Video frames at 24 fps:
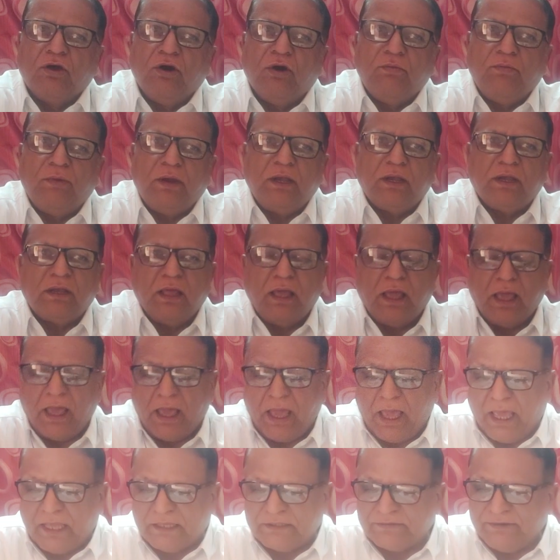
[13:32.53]
government
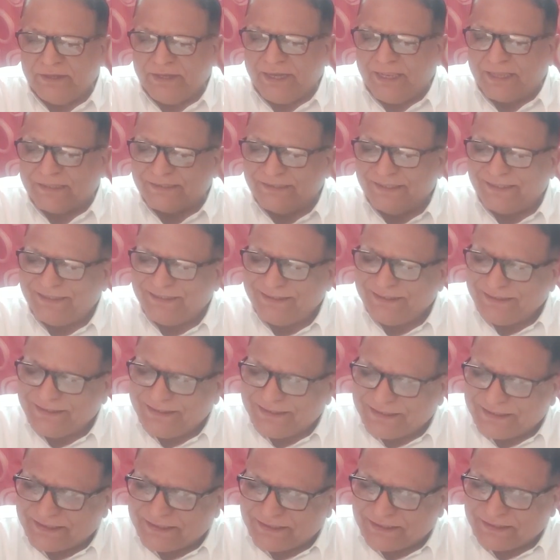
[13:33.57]
as well as the
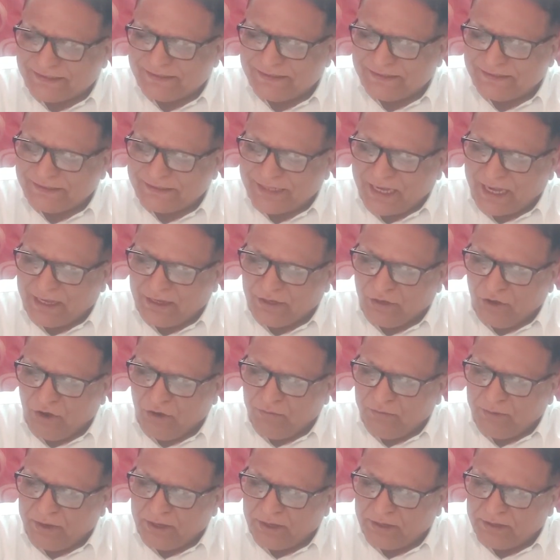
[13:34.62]
state
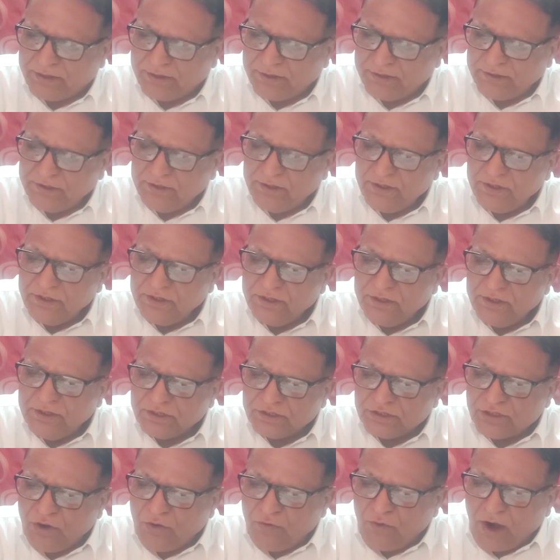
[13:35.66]
government.
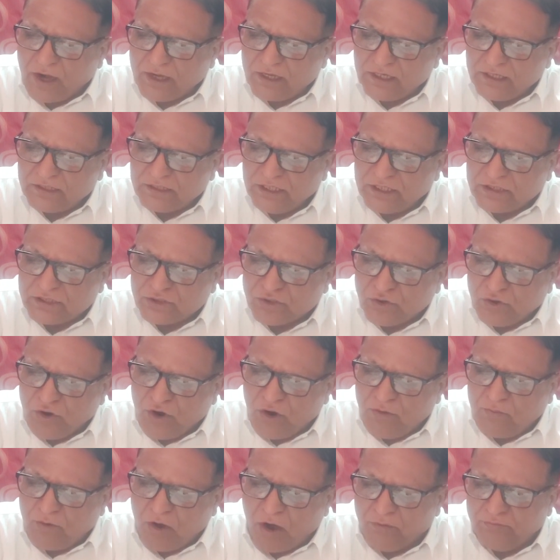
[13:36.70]
So what is the
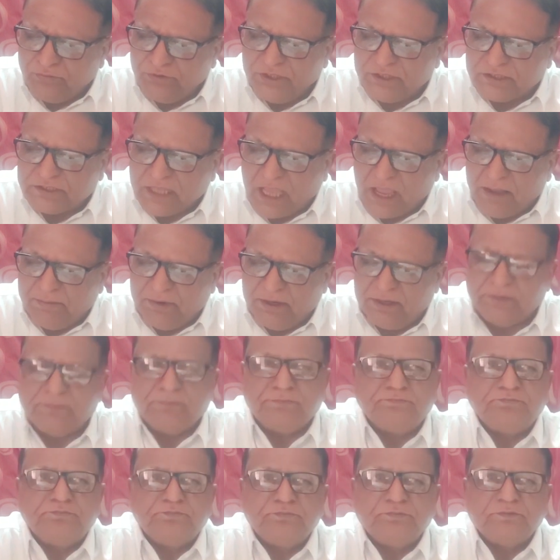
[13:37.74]
scope of this
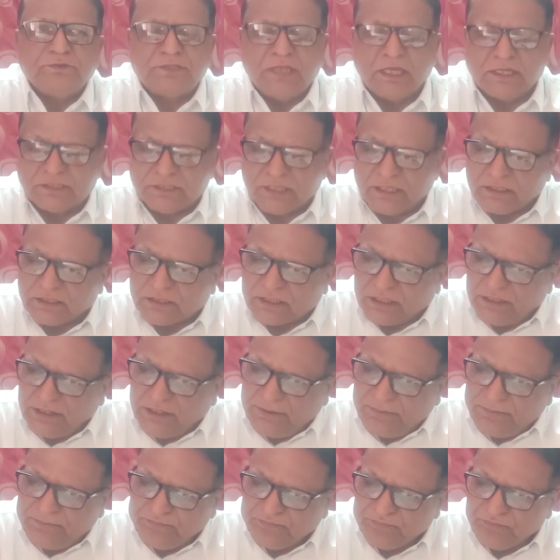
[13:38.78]
section
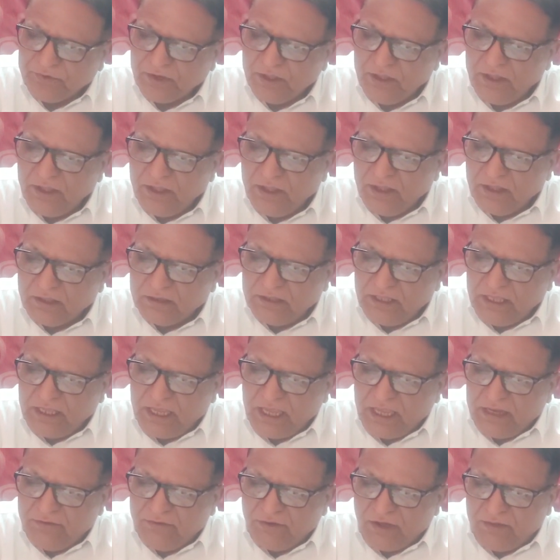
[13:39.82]
3?
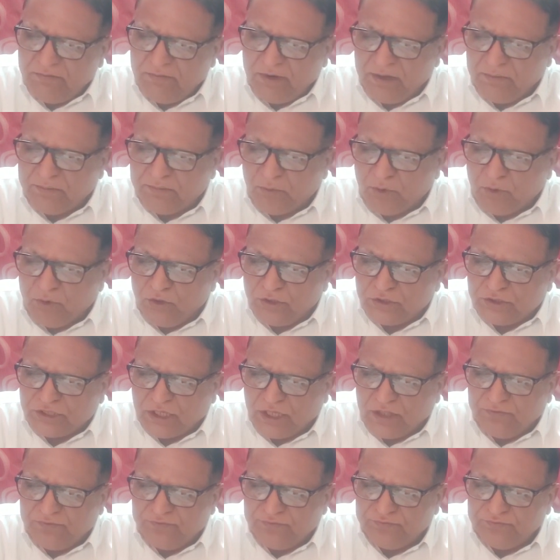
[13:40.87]
The environment
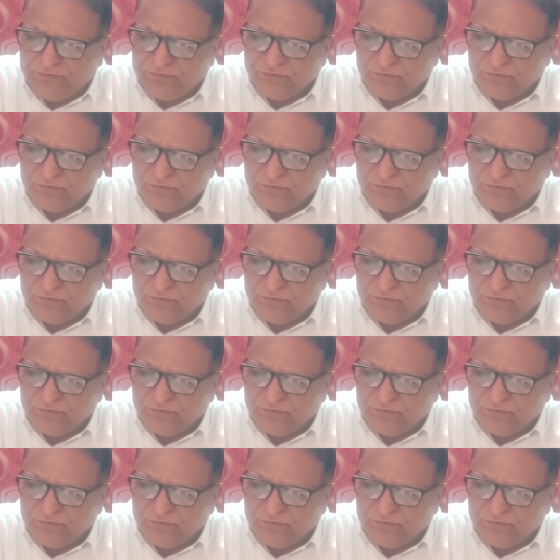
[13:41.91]
pollution